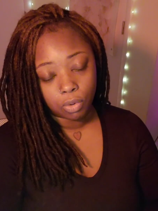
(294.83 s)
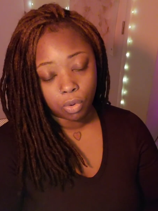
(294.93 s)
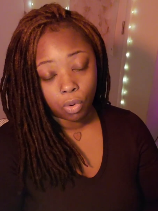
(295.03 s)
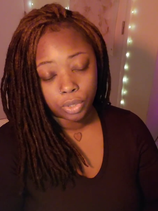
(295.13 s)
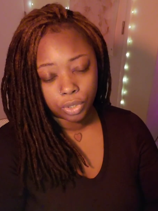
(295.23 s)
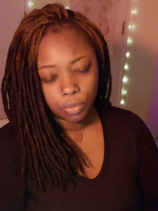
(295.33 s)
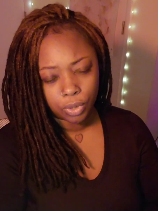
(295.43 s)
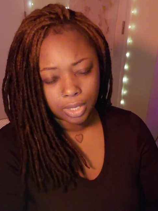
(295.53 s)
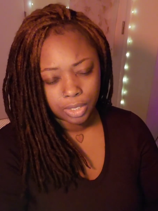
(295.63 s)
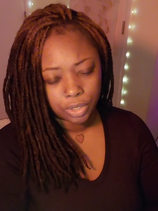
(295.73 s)
you
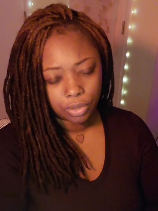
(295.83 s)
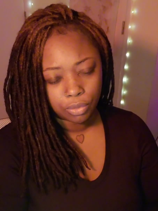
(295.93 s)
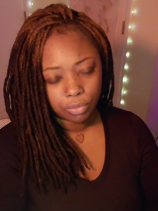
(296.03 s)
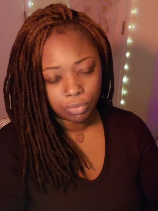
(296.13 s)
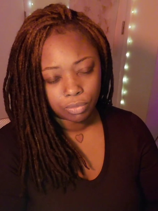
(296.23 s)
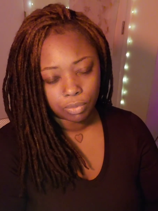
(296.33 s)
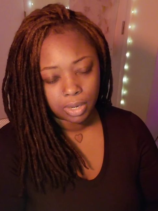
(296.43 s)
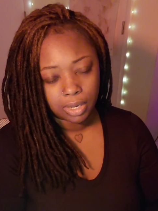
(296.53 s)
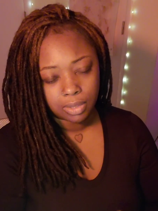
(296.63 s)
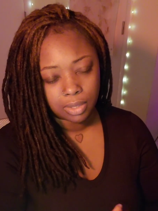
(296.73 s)
or in you.
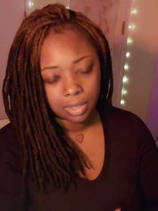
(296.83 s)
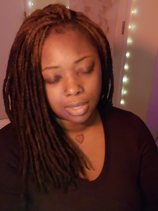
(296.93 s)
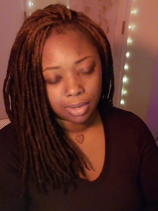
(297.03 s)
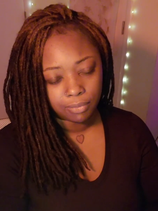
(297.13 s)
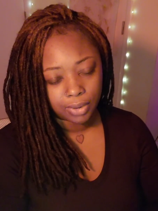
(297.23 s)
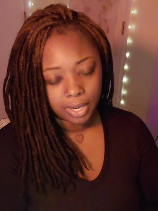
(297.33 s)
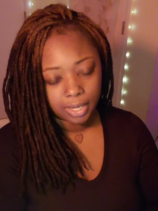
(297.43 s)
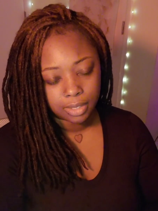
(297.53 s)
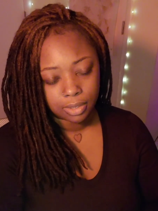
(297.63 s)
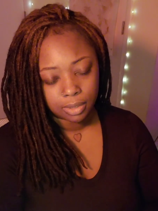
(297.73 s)
Anything that they could
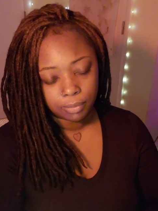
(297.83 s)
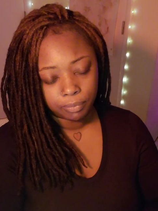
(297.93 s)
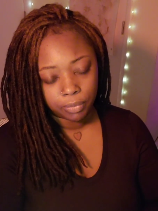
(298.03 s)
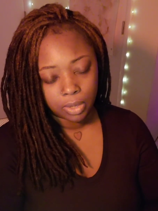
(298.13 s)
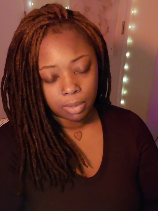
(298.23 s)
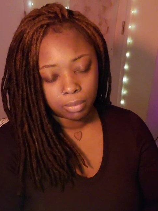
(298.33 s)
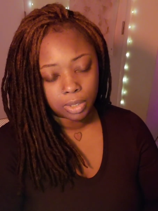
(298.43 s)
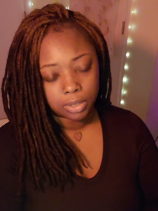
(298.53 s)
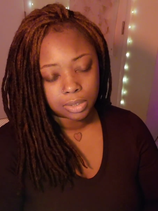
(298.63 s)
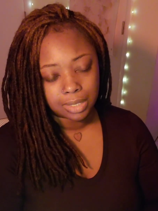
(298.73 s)
find.
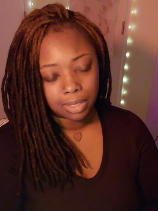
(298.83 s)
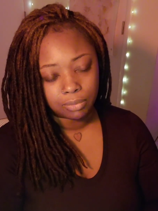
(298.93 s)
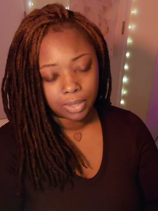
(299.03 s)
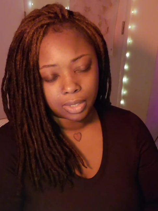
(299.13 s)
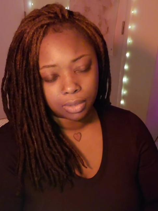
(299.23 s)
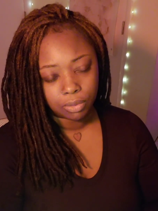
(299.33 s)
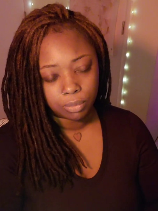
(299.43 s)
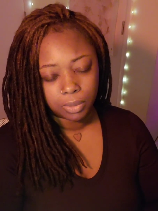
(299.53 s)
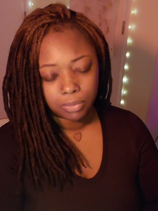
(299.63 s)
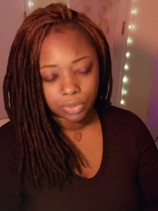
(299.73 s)
Because it's out of like a little
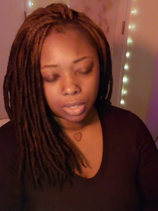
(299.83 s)
bit of